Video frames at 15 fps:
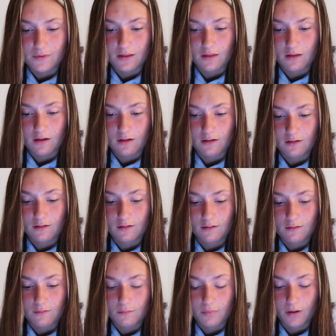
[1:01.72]
my thing,
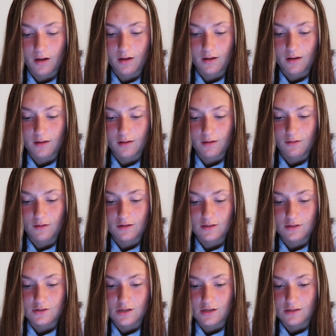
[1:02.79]
but you get the
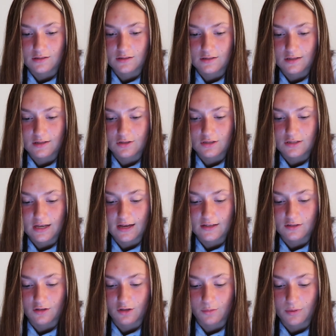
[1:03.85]
gist. It just
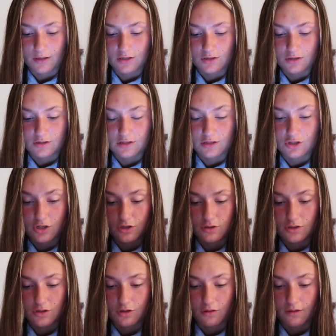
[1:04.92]
has all your pictures and shows
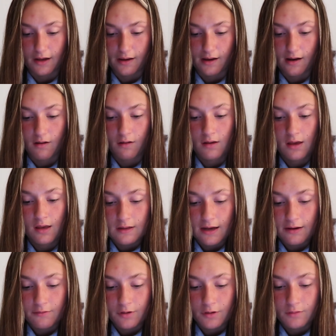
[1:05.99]
you your layout.
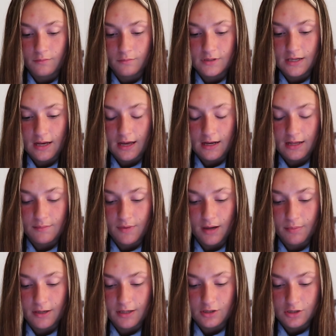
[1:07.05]
Lightroom to edit my
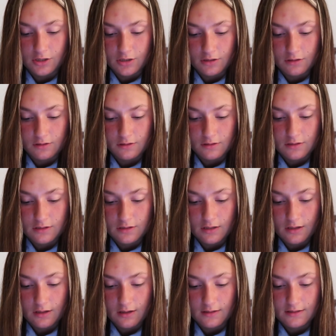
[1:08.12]
pictures.
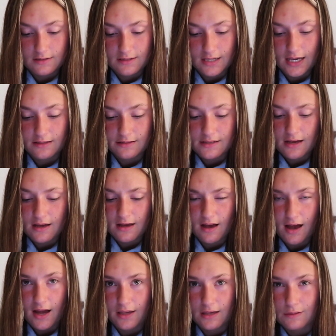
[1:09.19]
Teza
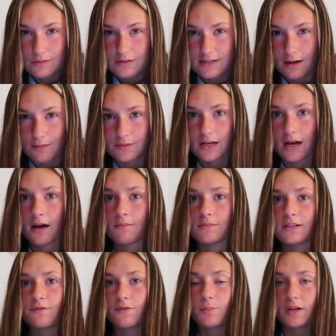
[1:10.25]
I use sometimes
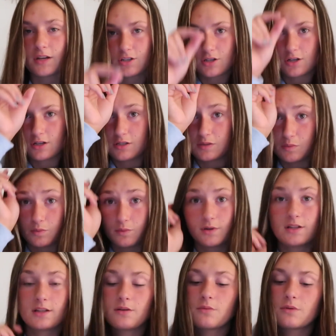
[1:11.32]
if a picture is
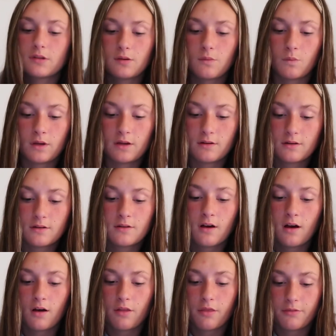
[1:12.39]
really, really weird.
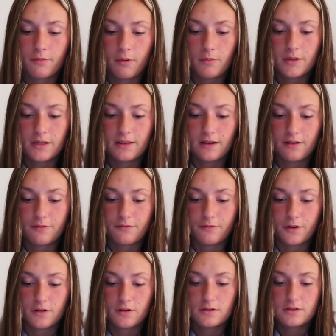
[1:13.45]
I'll throw it in there
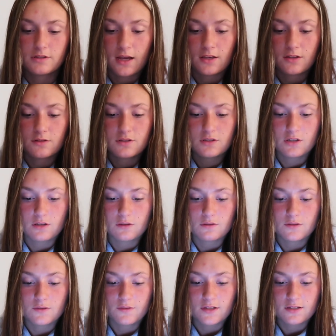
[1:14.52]
first. I used to
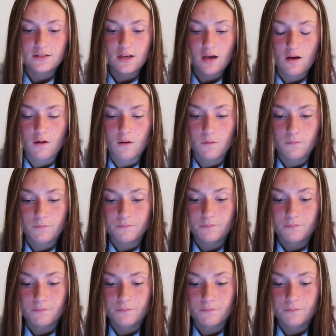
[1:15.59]
use Visco,